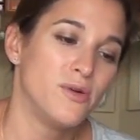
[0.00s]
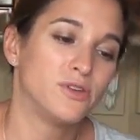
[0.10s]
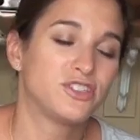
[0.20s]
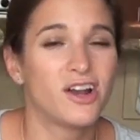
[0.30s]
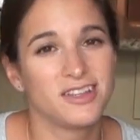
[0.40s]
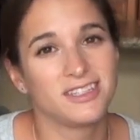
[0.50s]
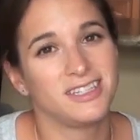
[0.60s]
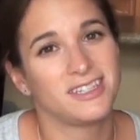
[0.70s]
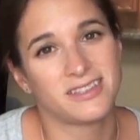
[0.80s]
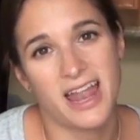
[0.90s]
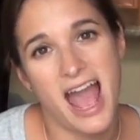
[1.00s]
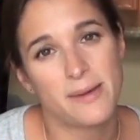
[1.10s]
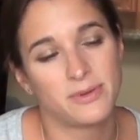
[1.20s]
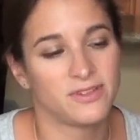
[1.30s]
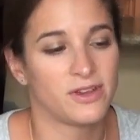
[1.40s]
which honestly doesn't
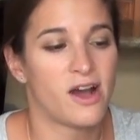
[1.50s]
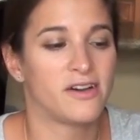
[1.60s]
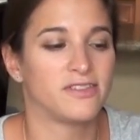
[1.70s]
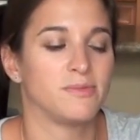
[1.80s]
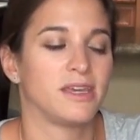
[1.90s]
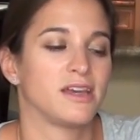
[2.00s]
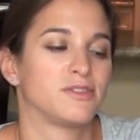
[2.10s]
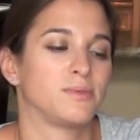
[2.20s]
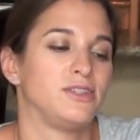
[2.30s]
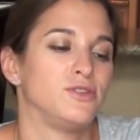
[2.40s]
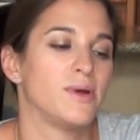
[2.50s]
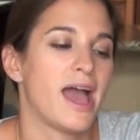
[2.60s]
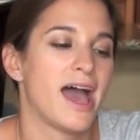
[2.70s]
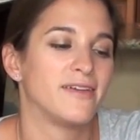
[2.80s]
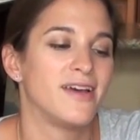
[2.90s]
happen very often because we do
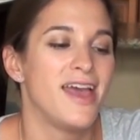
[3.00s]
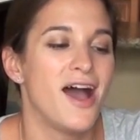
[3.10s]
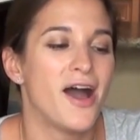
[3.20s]
have